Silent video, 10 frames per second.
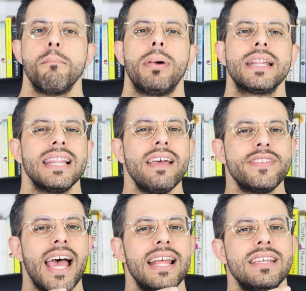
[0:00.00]
but
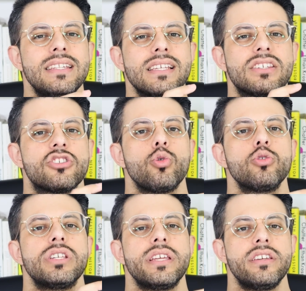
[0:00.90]
left-handedness
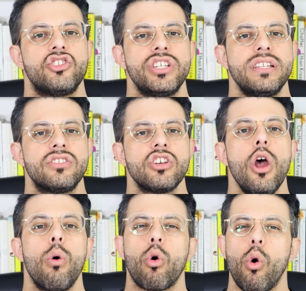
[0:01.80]
associated genes
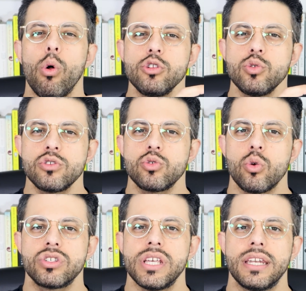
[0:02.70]
were also
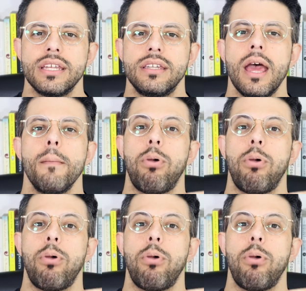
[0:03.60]
associated